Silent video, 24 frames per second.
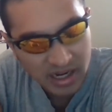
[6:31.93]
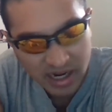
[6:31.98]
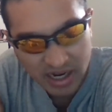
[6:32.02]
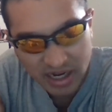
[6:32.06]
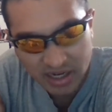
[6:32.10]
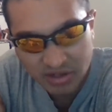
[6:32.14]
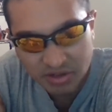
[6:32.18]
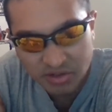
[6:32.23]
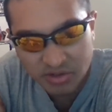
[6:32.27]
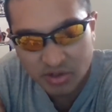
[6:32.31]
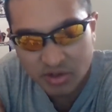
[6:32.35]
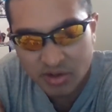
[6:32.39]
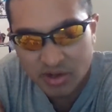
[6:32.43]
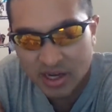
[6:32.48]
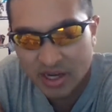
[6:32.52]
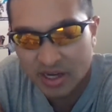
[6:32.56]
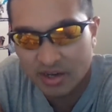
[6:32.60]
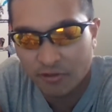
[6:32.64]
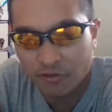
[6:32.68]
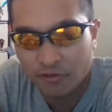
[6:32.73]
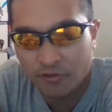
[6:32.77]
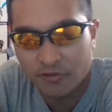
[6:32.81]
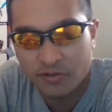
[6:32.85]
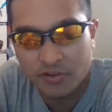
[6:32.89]
I don't know how
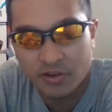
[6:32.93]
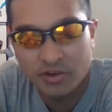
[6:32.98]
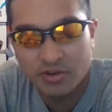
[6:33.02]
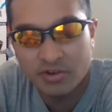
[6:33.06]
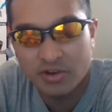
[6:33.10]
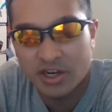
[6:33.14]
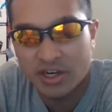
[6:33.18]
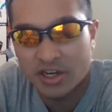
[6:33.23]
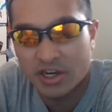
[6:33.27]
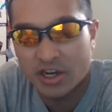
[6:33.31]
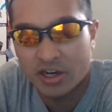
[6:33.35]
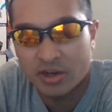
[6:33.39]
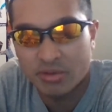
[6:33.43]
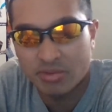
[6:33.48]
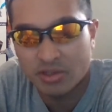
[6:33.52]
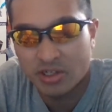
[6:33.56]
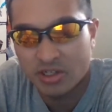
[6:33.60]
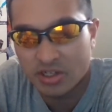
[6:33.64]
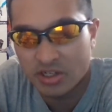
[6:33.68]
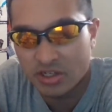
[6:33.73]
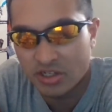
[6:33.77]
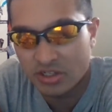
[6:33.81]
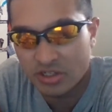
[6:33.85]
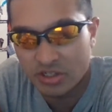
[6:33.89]
to feel right now
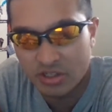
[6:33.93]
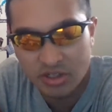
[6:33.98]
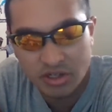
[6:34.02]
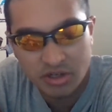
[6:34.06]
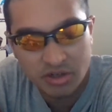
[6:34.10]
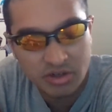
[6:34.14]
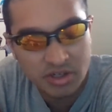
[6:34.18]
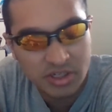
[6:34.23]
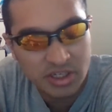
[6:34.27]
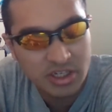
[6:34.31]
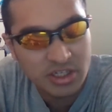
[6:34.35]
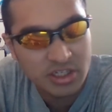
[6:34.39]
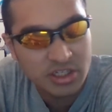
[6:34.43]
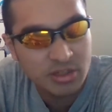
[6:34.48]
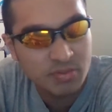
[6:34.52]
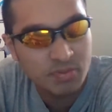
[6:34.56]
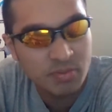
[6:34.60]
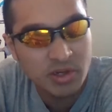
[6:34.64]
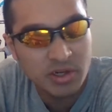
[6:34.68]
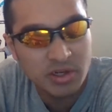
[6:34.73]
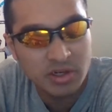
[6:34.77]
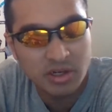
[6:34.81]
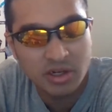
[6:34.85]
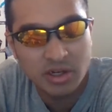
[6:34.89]
because you know it's
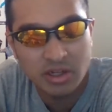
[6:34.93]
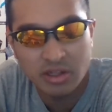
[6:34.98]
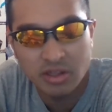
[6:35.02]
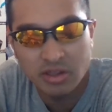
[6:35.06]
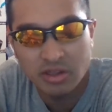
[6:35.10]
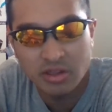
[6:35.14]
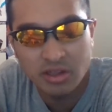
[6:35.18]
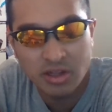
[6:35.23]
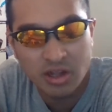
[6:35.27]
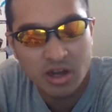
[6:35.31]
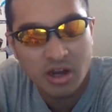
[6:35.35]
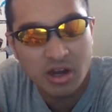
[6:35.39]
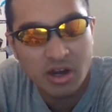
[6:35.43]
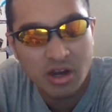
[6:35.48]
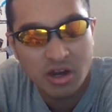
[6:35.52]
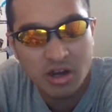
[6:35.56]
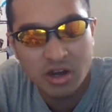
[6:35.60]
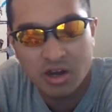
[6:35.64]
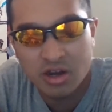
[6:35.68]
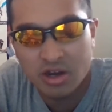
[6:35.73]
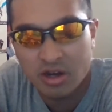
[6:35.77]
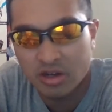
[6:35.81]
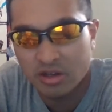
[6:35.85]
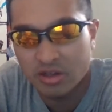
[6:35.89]
been a
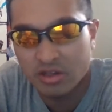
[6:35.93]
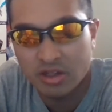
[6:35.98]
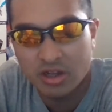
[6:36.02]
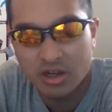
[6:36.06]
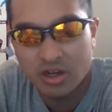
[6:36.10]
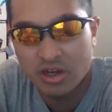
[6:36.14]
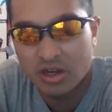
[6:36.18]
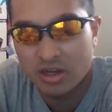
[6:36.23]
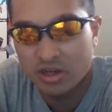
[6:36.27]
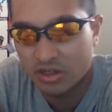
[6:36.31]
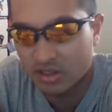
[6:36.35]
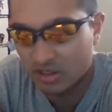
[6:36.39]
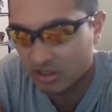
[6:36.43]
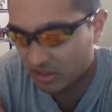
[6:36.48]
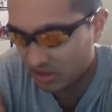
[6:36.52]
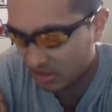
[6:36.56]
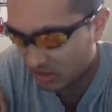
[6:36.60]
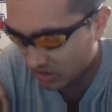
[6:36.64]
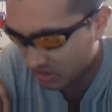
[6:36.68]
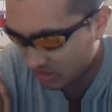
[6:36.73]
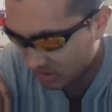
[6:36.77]
long, long